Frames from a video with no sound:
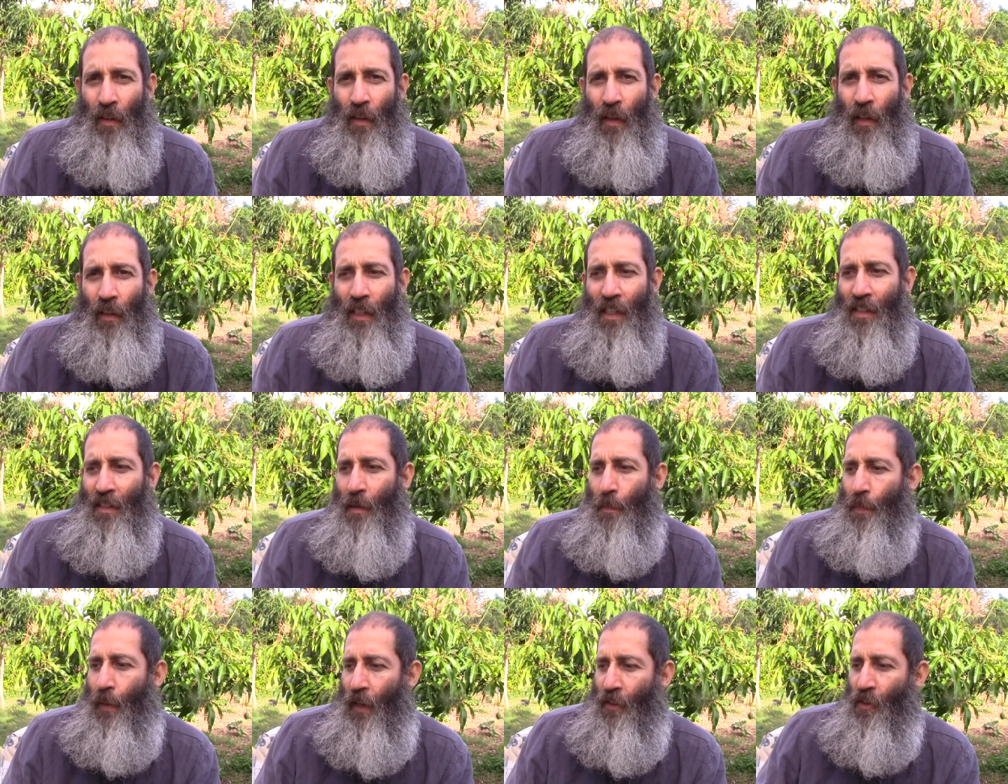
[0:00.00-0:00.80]
At least
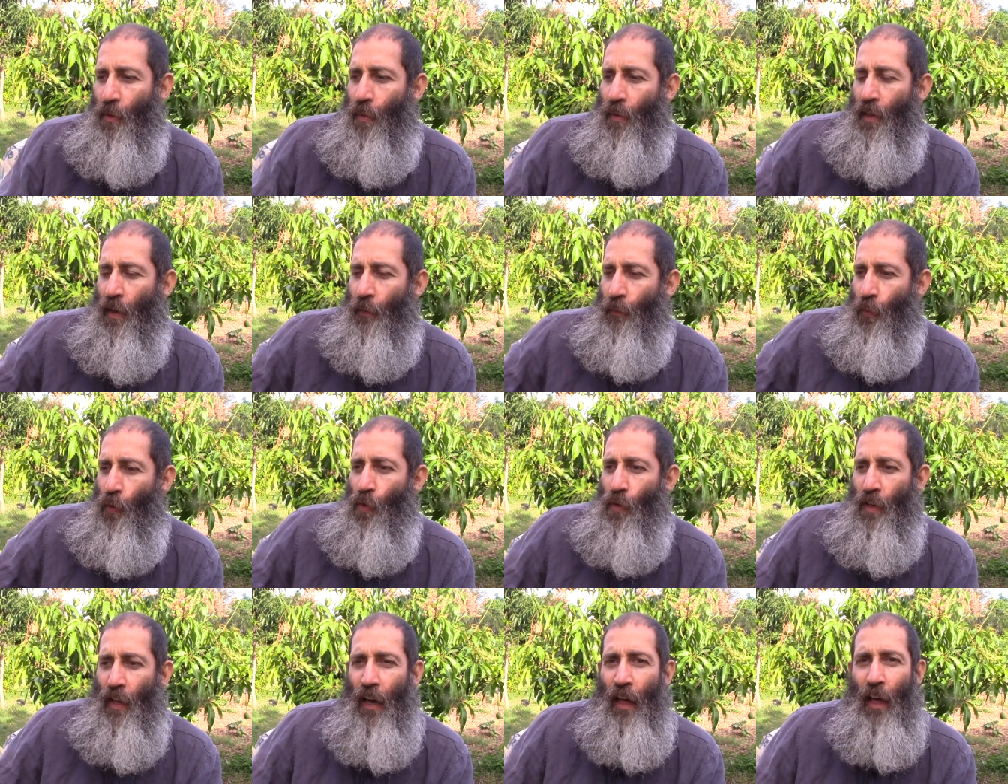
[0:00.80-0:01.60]
the budget with our
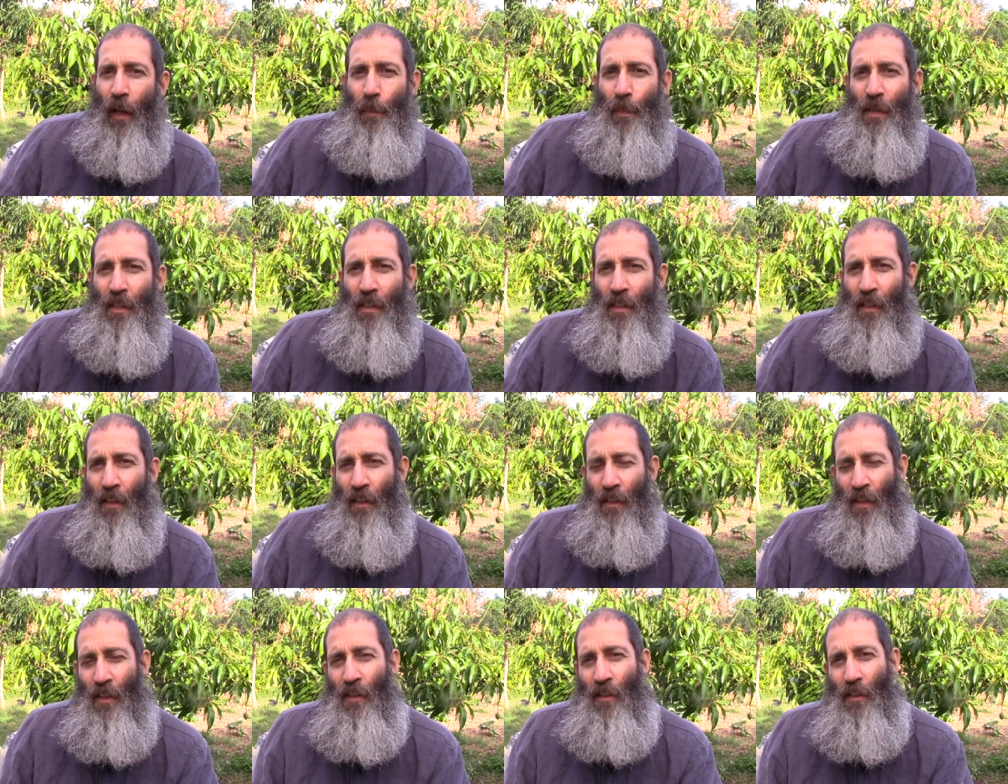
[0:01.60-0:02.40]
food can help us,
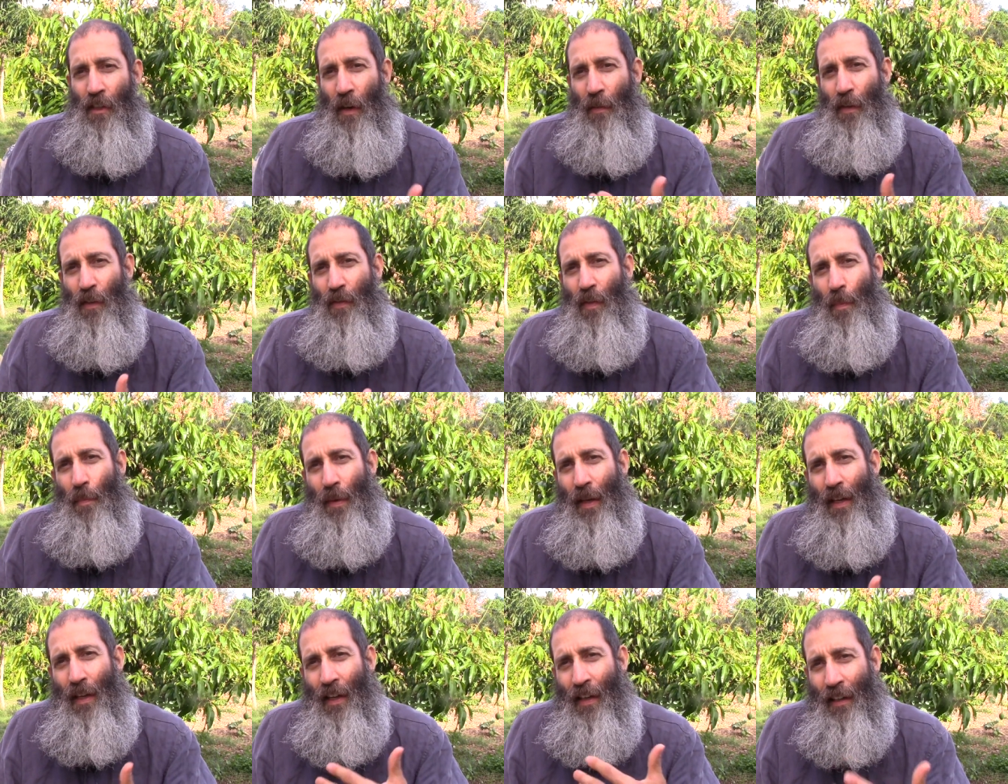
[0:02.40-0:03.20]
can conserve us from
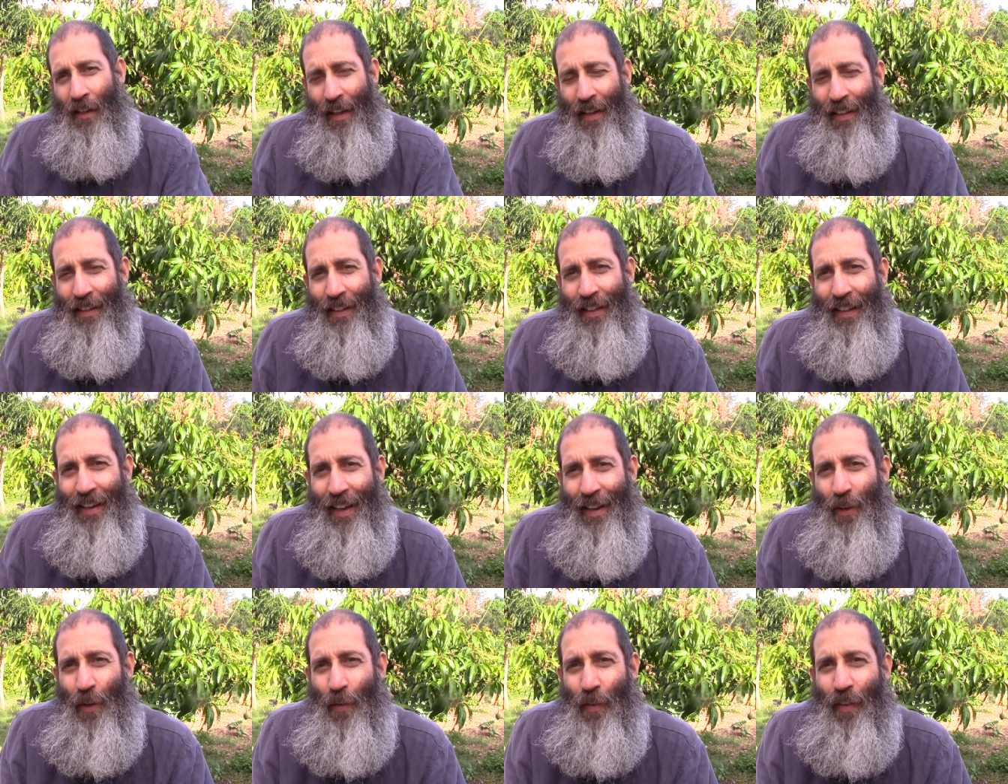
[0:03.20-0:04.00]
being a glutton and
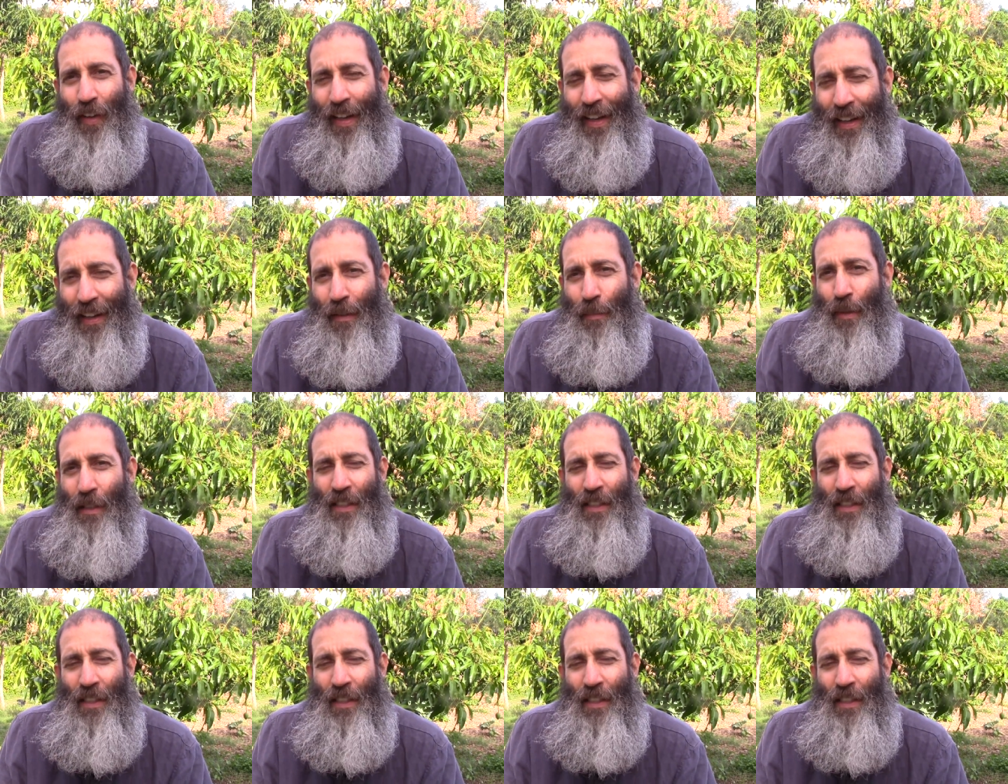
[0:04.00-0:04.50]
not overeating.